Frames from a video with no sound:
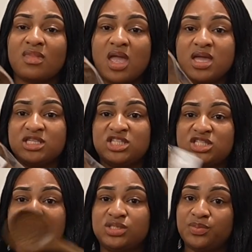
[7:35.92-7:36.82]
a
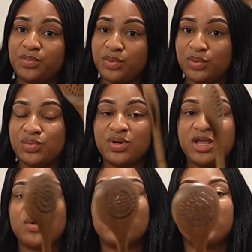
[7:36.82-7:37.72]

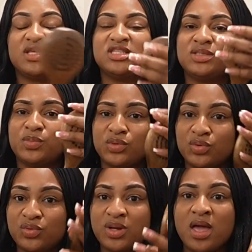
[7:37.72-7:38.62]
spoon, a wooden
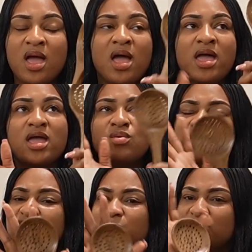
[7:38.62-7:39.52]
spoon. It
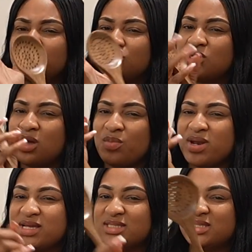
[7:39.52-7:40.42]
was supposed to come with
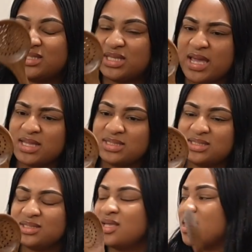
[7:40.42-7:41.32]
a set,
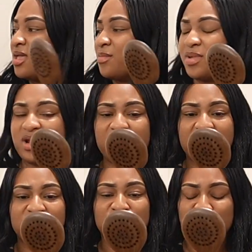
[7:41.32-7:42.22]
but I'm
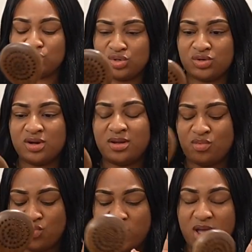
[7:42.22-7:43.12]
not sure on
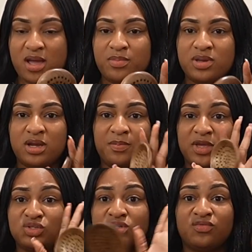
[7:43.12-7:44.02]
what happened. I'm
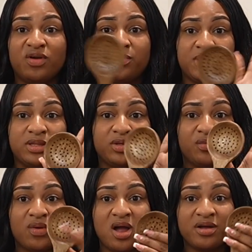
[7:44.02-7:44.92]
not sure if I picked the
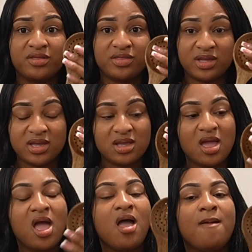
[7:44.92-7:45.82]
wrong thing,
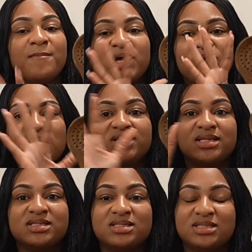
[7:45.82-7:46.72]
but it was
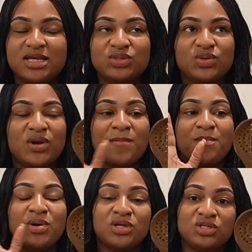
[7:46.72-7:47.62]
a set with a
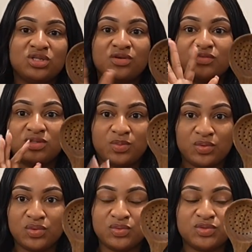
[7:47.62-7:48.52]
bunch of
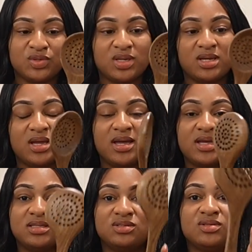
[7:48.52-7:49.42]
spoons. Okay
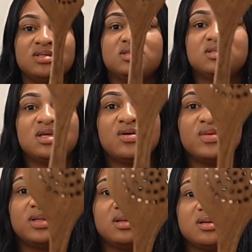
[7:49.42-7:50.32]
guys, so this is how
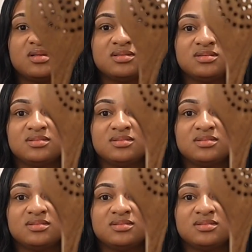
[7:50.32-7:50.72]
it looked,